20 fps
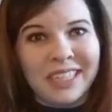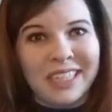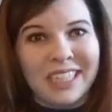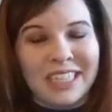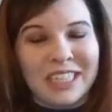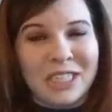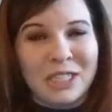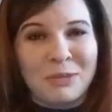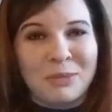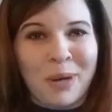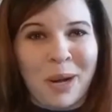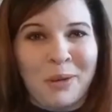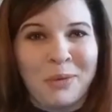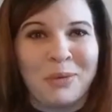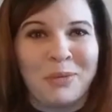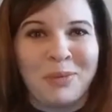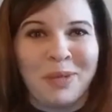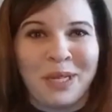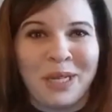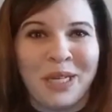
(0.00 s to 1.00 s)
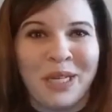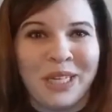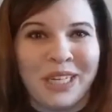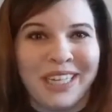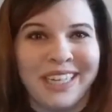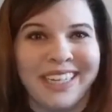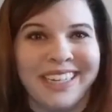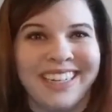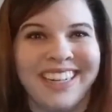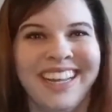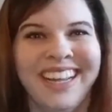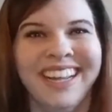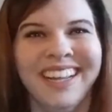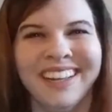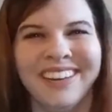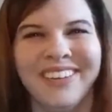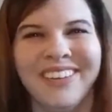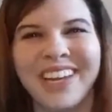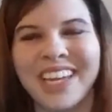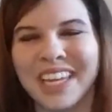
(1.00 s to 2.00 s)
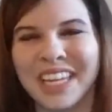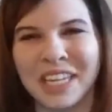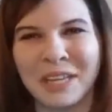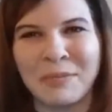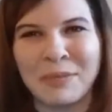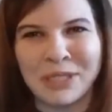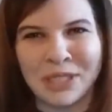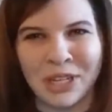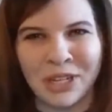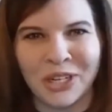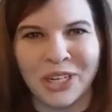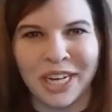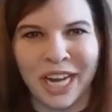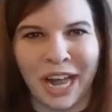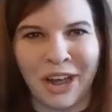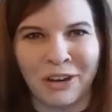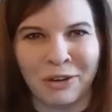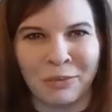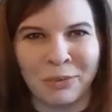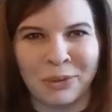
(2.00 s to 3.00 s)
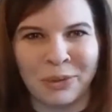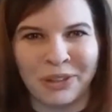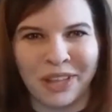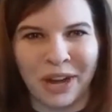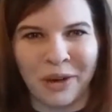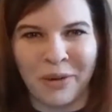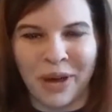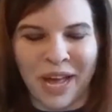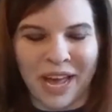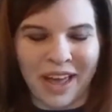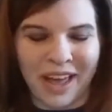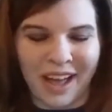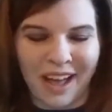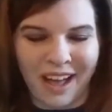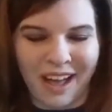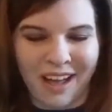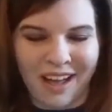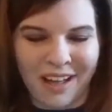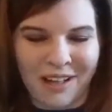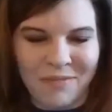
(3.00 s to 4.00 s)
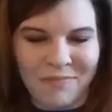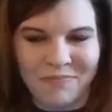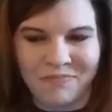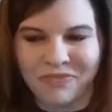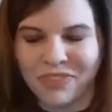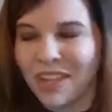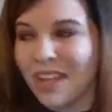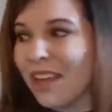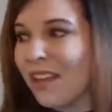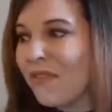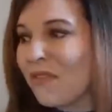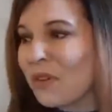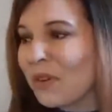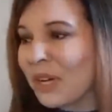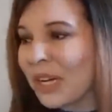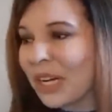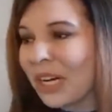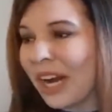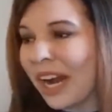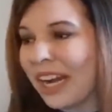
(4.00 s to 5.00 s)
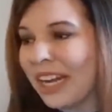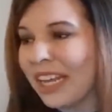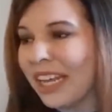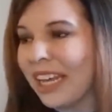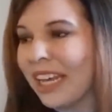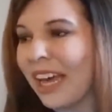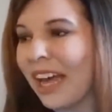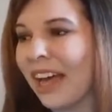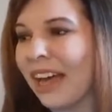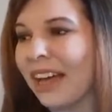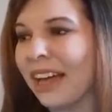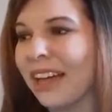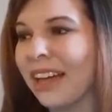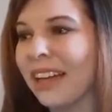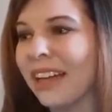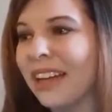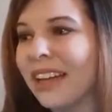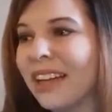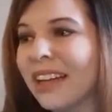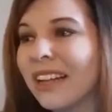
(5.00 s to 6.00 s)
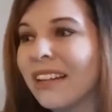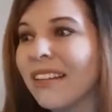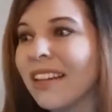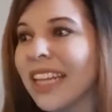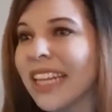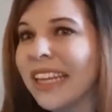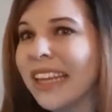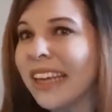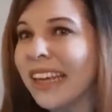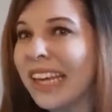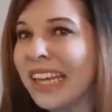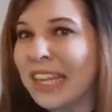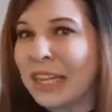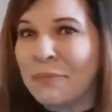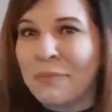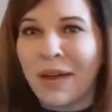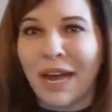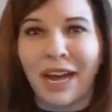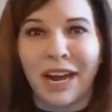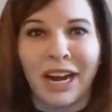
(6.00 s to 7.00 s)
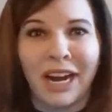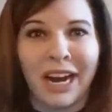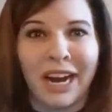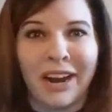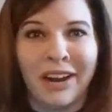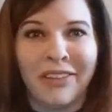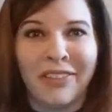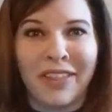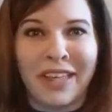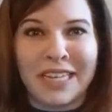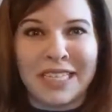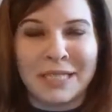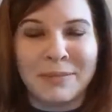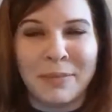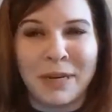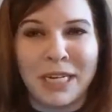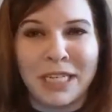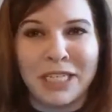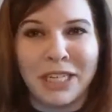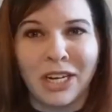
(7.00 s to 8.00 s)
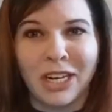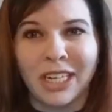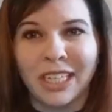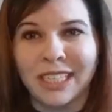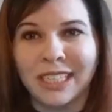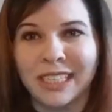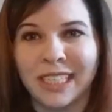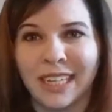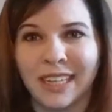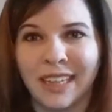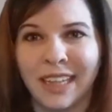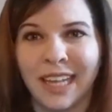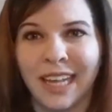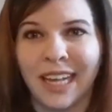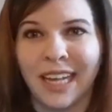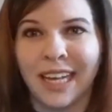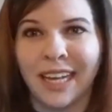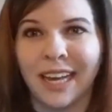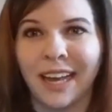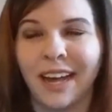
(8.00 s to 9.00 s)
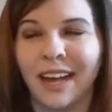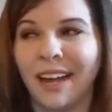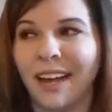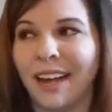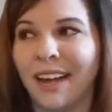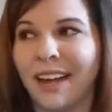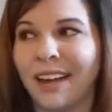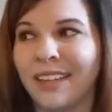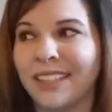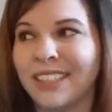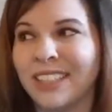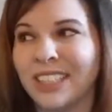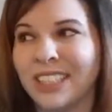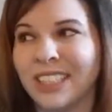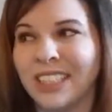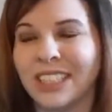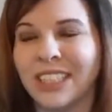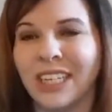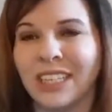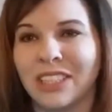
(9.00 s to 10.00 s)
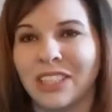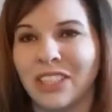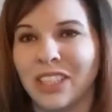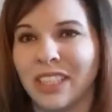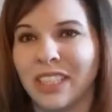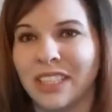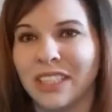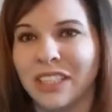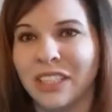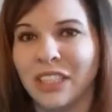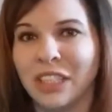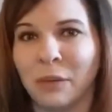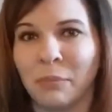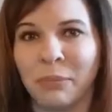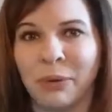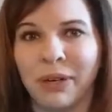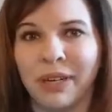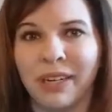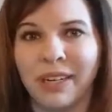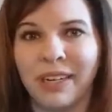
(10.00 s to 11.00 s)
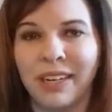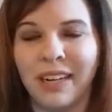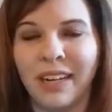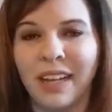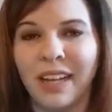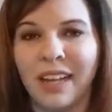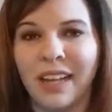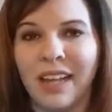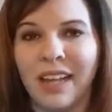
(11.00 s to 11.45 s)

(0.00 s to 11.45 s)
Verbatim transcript: uh, this is probably a good, we can keep each other accountable that way. Um, if you hear any uh, clicking in the background, that's my dog Tilly. Uh, she's an Australian Shepherd,